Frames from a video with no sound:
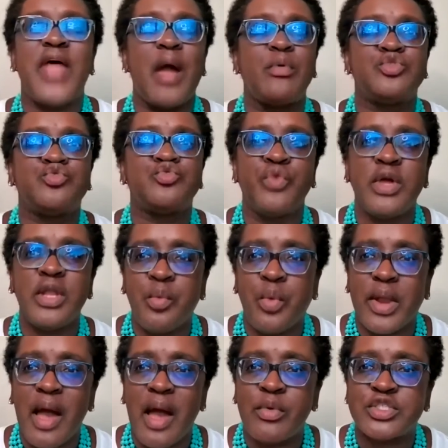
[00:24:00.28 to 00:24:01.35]
or that was really
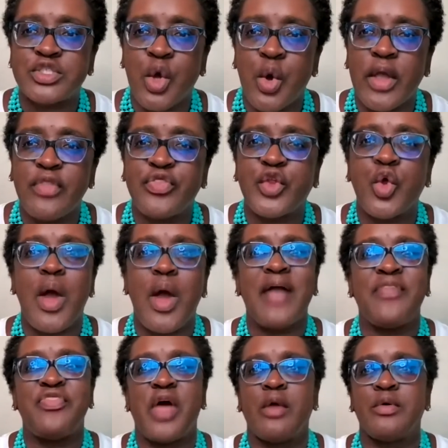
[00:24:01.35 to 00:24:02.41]
what I was going through.
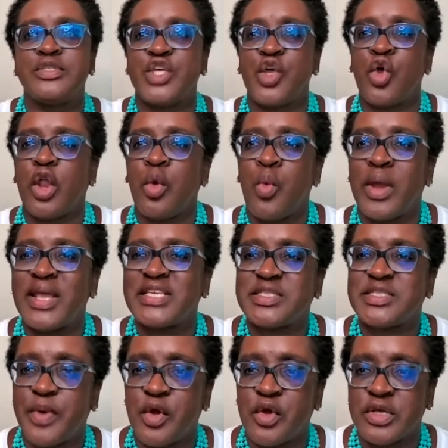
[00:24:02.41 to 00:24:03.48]
I thought I was the only one
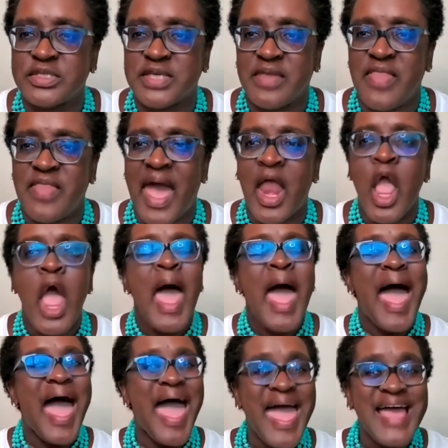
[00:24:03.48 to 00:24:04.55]
experiencing that.
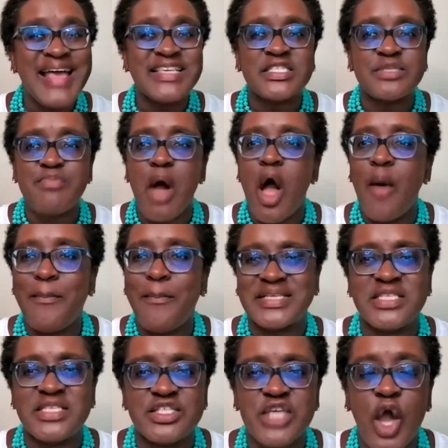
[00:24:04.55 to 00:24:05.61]
As small
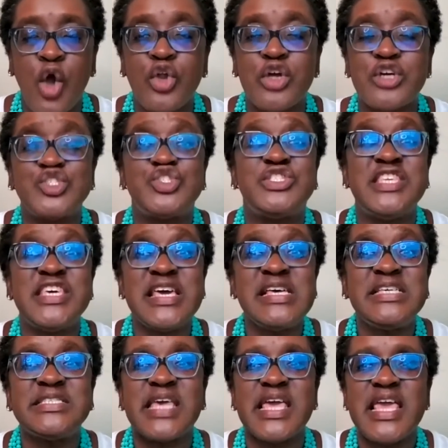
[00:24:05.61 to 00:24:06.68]
business owners,
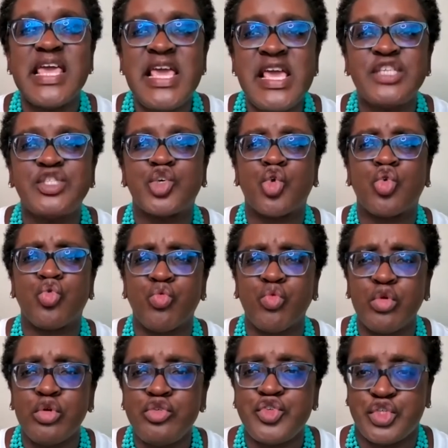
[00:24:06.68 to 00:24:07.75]
this is
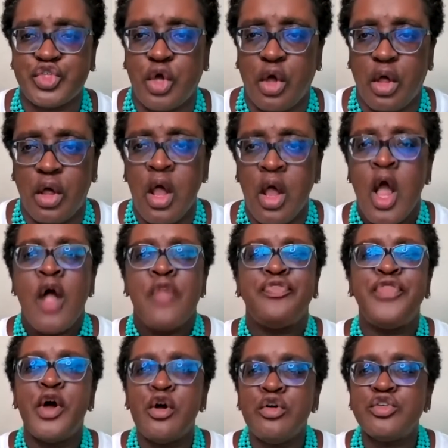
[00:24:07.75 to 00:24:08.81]
crucial.
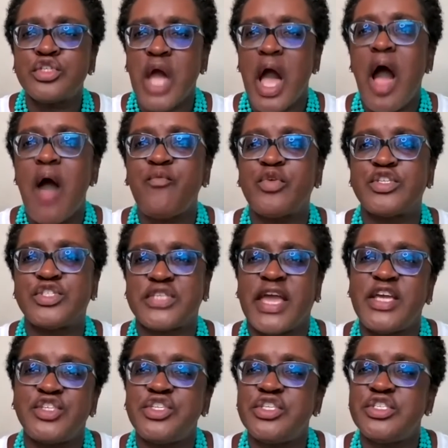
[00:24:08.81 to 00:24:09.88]
Those
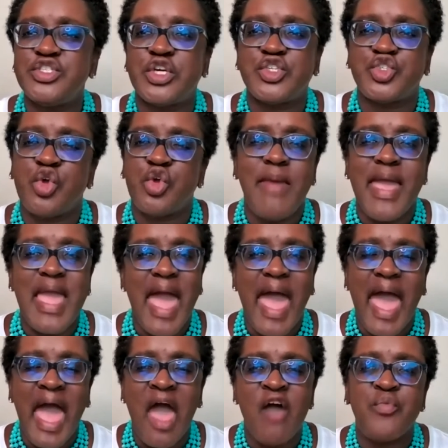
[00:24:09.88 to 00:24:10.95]
conversations that you may
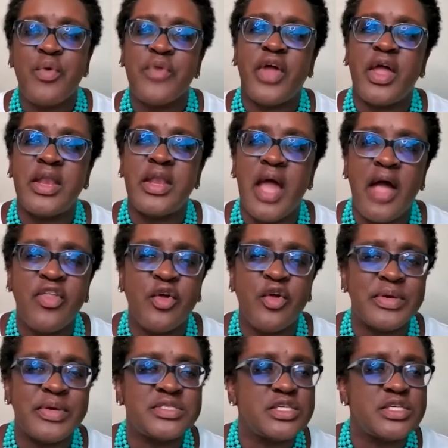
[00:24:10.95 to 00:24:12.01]
have with another
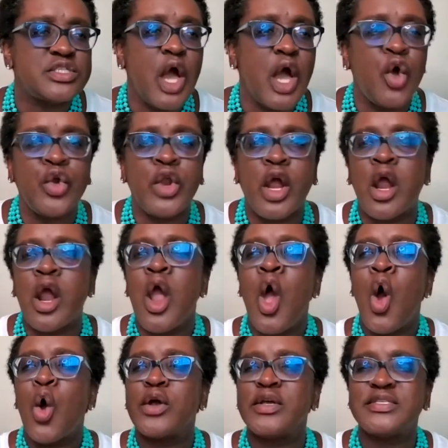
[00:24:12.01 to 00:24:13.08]
business owner
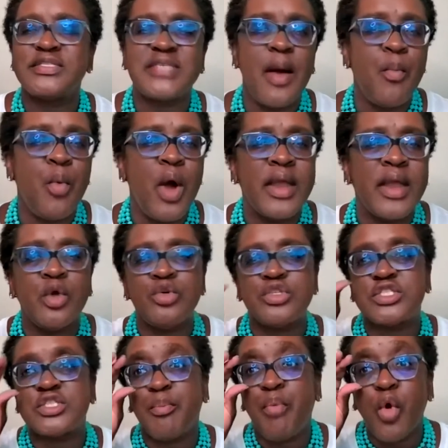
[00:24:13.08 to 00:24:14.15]
or someone
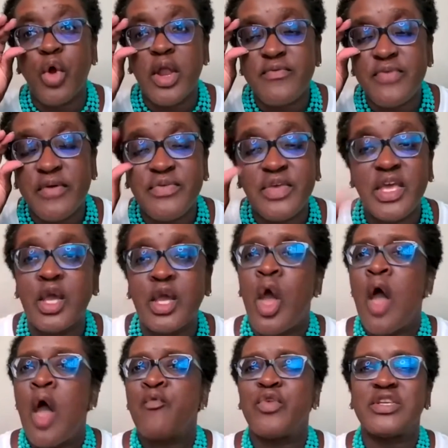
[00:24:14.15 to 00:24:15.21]
who's supportive of you
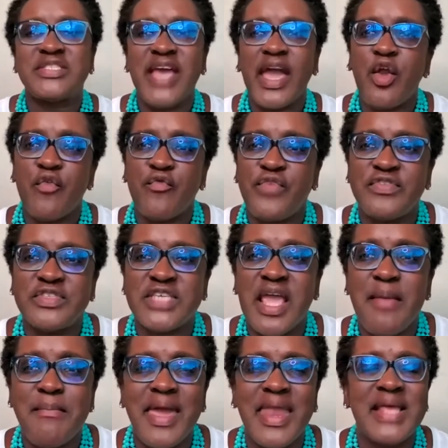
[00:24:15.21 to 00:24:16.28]
for 10 or
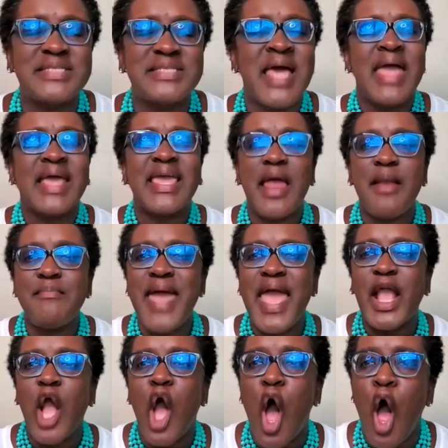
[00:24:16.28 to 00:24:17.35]
15 minutes can
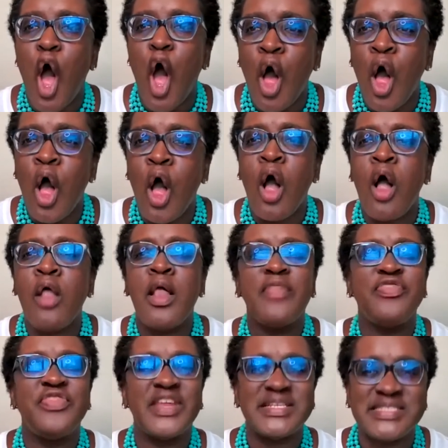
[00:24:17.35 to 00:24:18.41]
make all
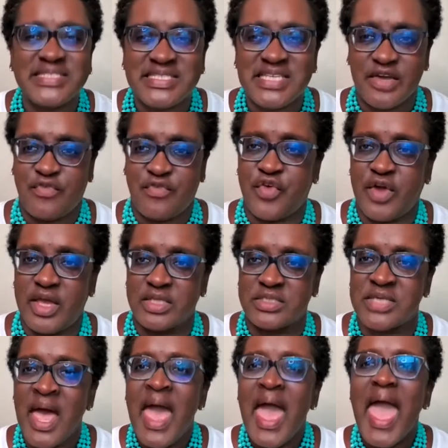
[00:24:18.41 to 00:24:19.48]
the
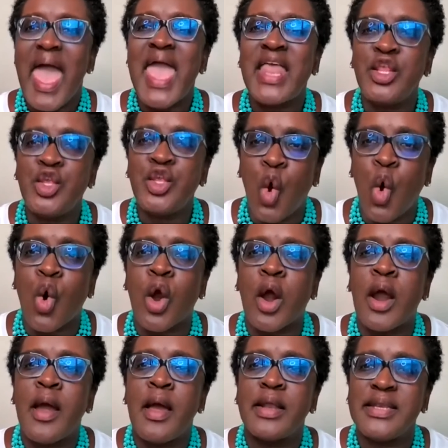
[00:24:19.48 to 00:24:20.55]
difference in
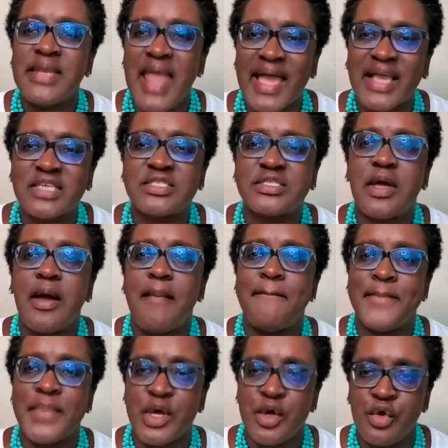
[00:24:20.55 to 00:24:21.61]
your next
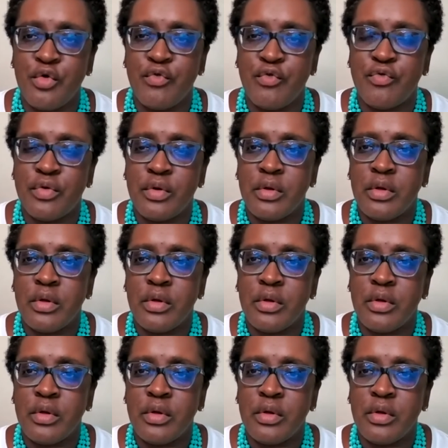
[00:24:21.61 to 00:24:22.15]
move.